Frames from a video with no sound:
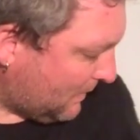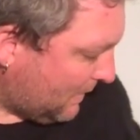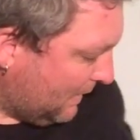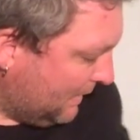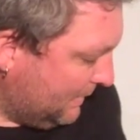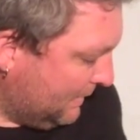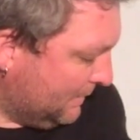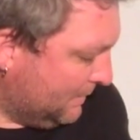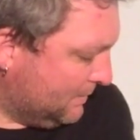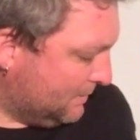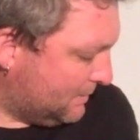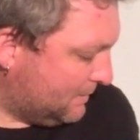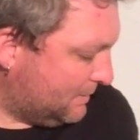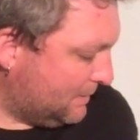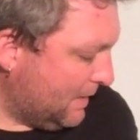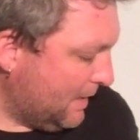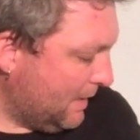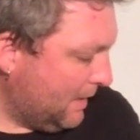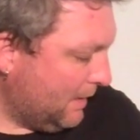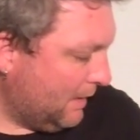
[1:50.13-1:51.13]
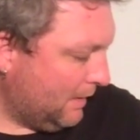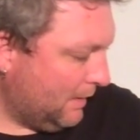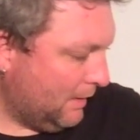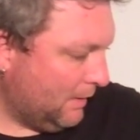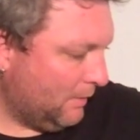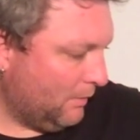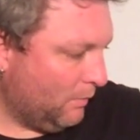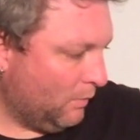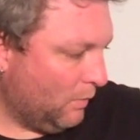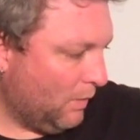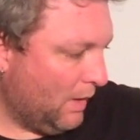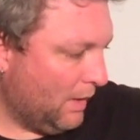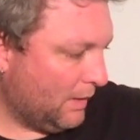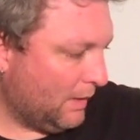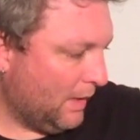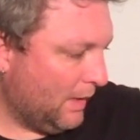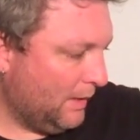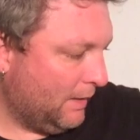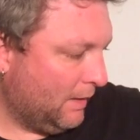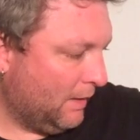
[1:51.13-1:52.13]
he didn't say what
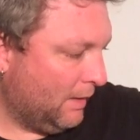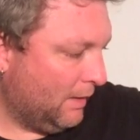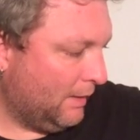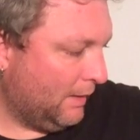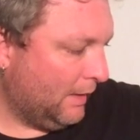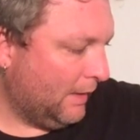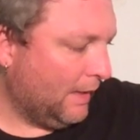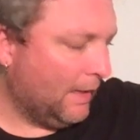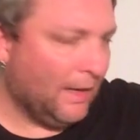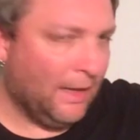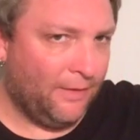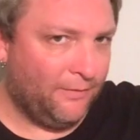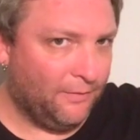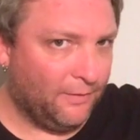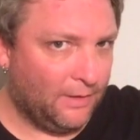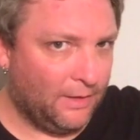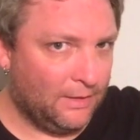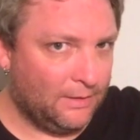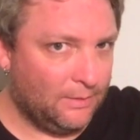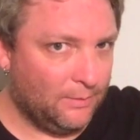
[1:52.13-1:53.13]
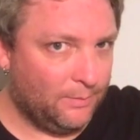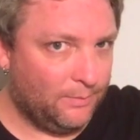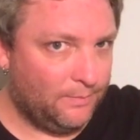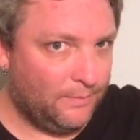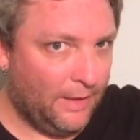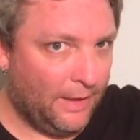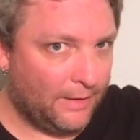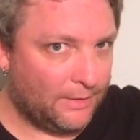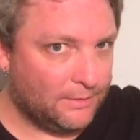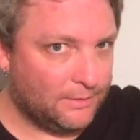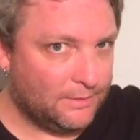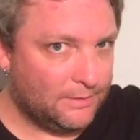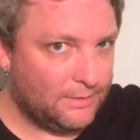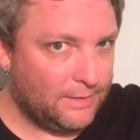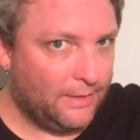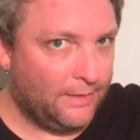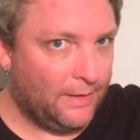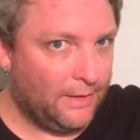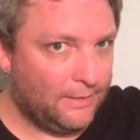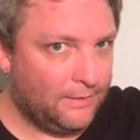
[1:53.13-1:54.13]
kind of honey, and I forgot to actually
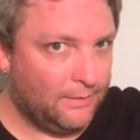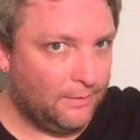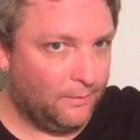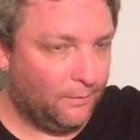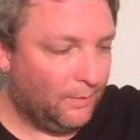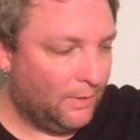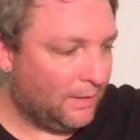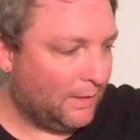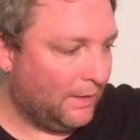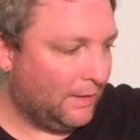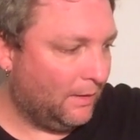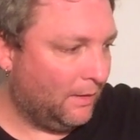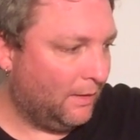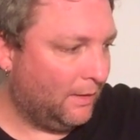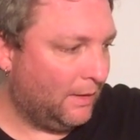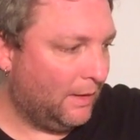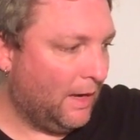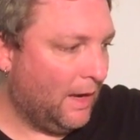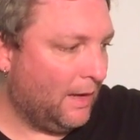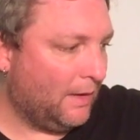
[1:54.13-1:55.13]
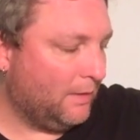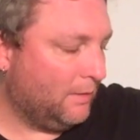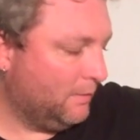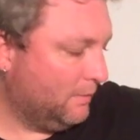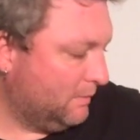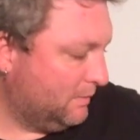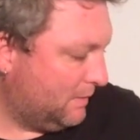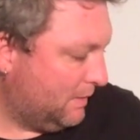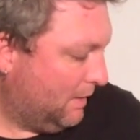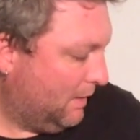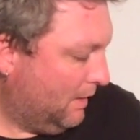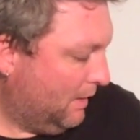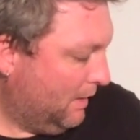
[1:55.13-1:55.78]
say that too, what kind of honey I used.